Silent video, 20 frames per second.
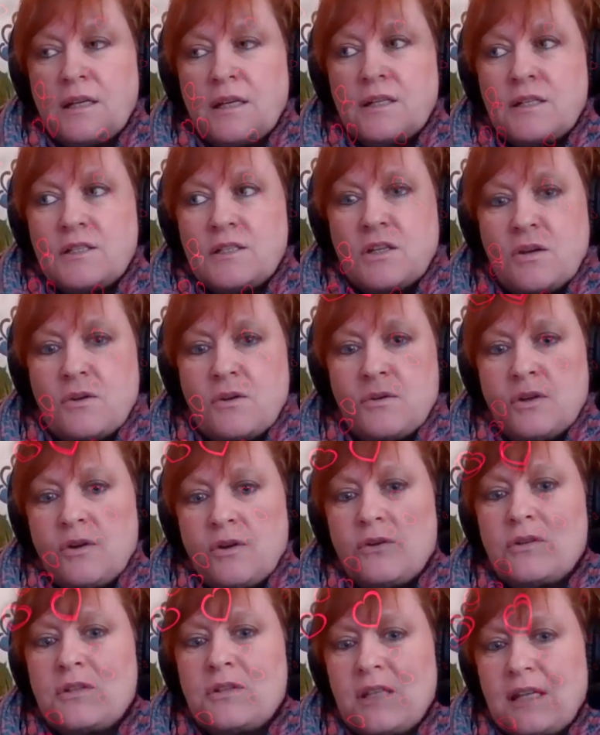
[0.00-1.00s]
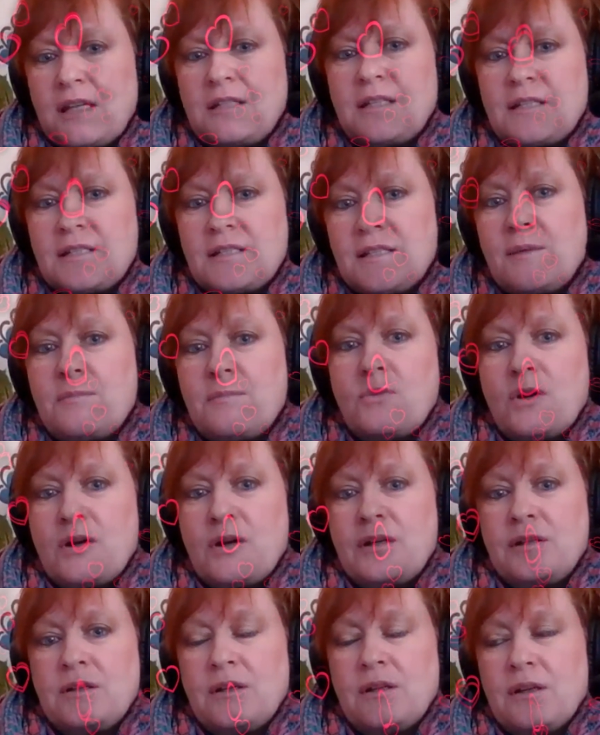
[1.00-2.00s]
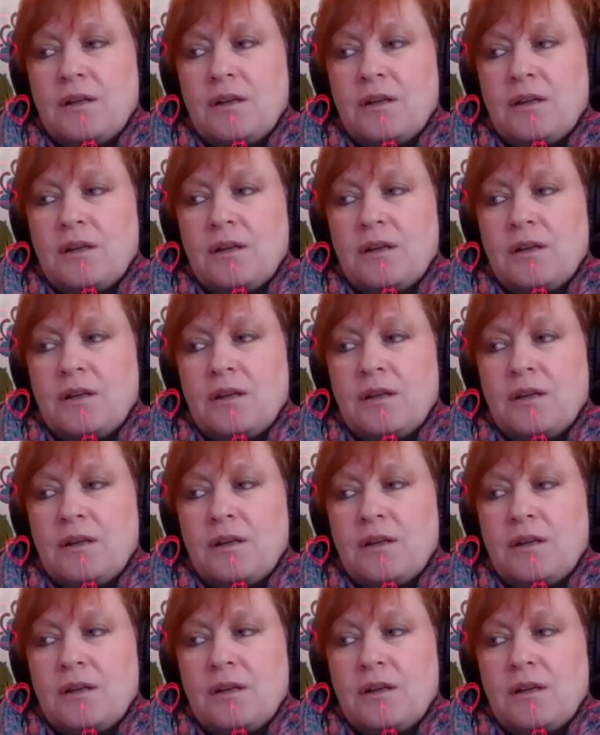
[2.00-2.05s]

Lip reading: So, you know, you're sending someone